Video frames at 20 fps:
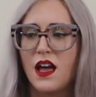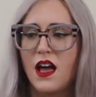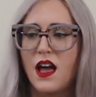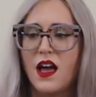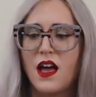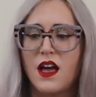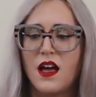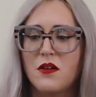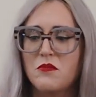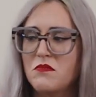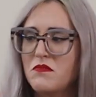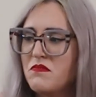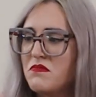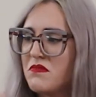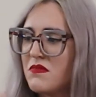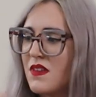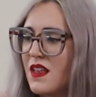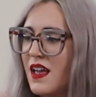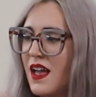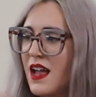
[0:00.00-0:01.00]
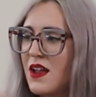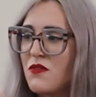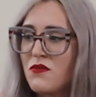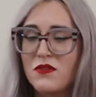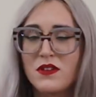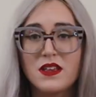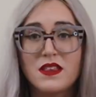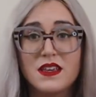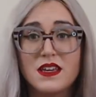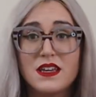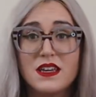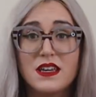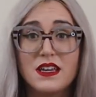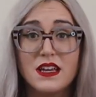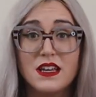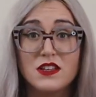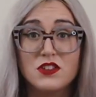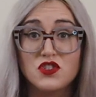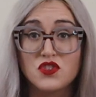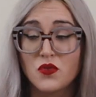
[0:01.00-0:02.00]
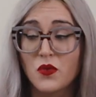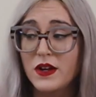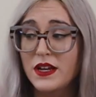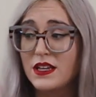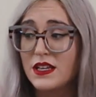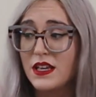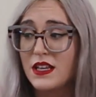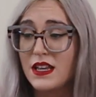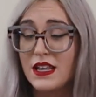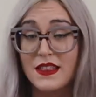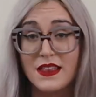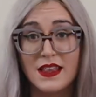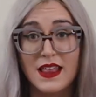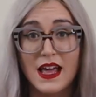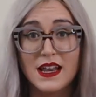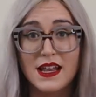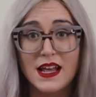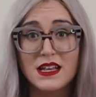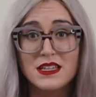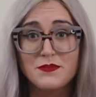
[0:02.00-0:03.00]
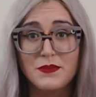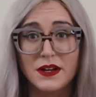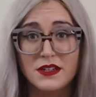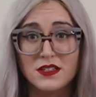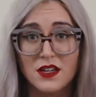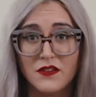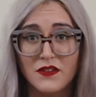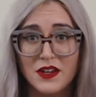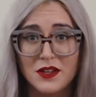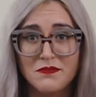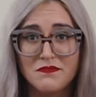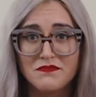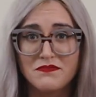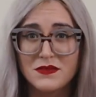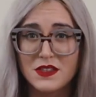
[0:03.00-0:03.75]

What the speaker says: I really enjoyed it, and that aspect of it.